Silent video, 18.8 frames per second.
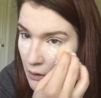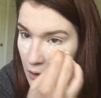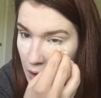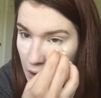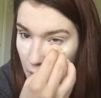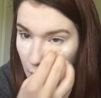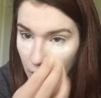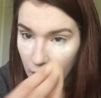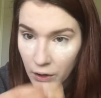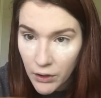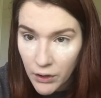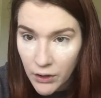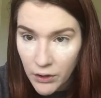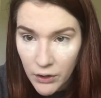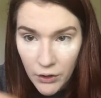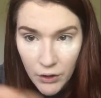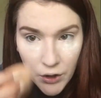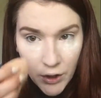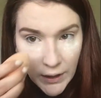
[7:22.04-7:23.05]
you want to look a
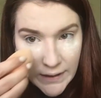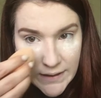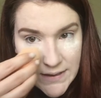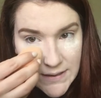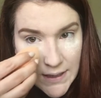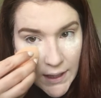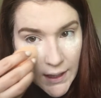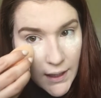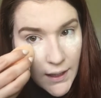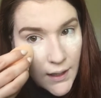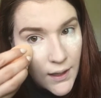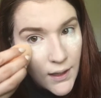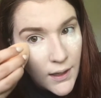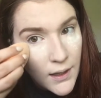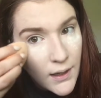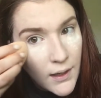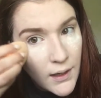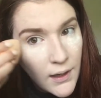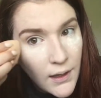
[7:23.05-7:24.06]
little crazy.
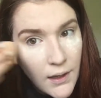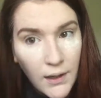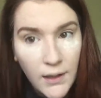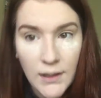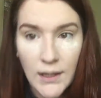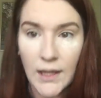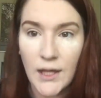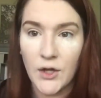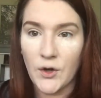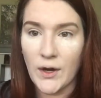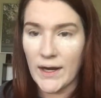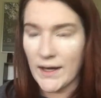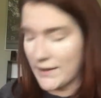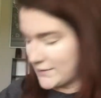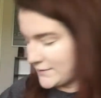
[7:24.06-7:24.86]
Okay, great.